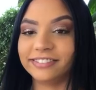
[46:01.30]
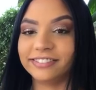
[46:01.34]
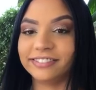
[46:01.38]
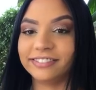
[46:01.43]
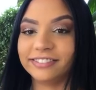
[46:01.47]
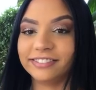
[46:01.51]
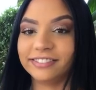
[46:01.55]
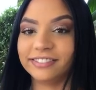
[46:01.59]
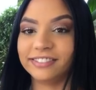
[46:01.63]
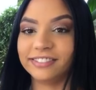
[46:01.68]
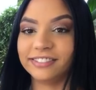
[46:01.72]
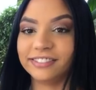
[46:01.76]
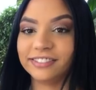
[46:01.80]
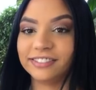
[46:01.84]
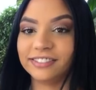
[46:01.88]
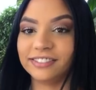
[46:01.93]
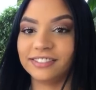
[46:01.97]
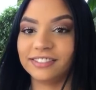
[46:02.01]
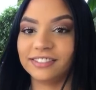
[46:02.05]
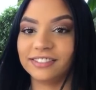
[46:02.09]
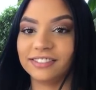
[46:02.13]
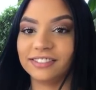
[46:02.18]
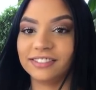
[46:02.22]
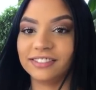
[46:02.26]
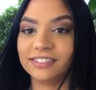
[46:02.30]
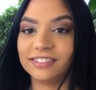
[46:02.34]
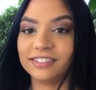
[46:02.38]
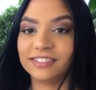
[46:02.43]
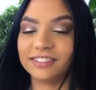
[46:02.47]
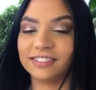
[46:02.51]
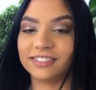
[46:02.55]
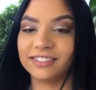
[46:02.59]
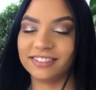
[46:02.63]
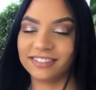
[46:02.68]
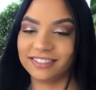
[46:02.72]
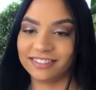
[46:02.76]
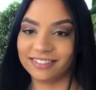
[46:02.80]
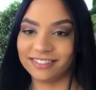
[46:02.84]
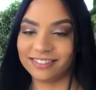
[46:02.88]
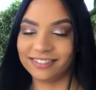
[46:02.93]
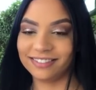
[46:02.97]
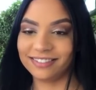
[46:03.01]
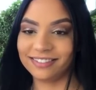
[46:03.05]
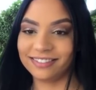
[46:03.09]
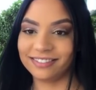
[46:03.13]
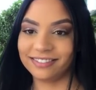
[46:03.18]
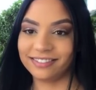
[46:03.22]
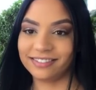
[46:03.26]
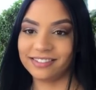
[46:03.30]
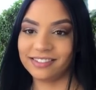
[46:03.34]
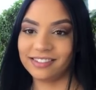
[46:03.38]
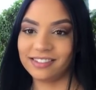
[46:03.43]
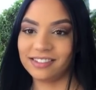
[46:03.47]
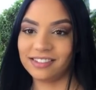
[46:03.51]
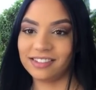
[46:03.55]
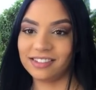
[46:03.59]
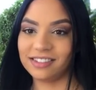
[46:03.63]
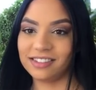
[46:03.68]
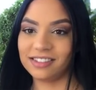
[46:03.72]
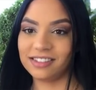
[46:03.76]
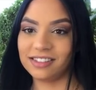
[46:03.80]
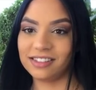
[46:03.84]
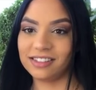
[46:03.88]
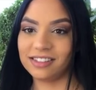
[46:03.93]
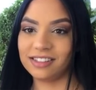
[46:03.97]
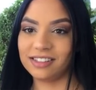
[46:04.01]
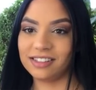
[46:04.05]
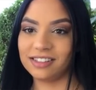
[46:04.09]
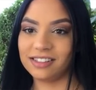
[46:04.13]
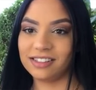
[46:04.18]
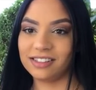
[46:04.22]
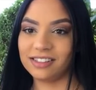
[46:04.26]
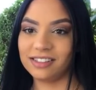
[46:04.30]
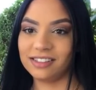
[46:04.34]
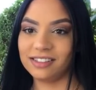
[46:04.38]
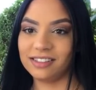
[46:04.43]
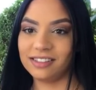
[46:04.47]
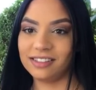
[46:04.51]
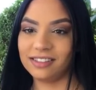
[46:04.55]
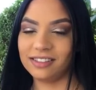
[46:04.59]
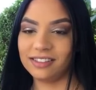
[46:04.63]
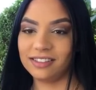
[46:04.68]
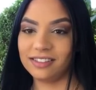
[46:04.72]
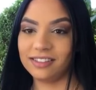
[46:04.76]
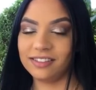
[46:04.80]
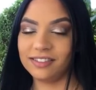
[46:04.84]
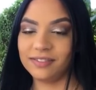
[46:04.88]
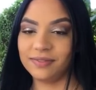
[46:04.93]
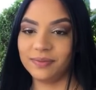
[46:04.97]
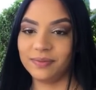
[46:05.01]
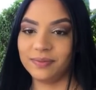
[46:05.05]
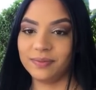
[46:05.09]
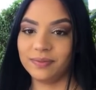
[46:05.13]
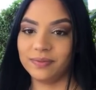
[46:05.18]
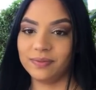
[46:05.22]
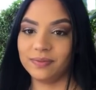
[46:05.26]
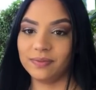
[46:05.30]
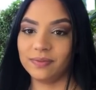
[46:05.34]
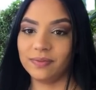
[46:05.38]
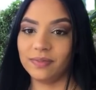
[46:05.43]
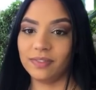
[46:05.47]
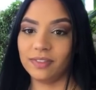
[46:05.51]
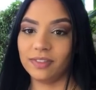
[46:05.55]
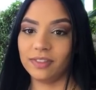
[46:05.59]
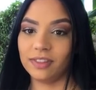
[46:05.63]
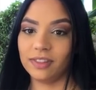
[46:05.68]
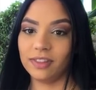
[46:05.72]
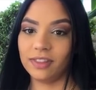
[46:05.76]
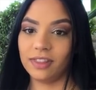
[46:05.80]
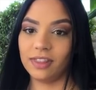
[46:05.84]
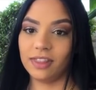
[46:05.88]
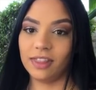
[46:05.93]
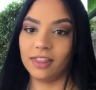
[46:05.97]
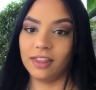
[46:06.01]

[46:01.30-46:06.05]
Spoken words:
(not speaking)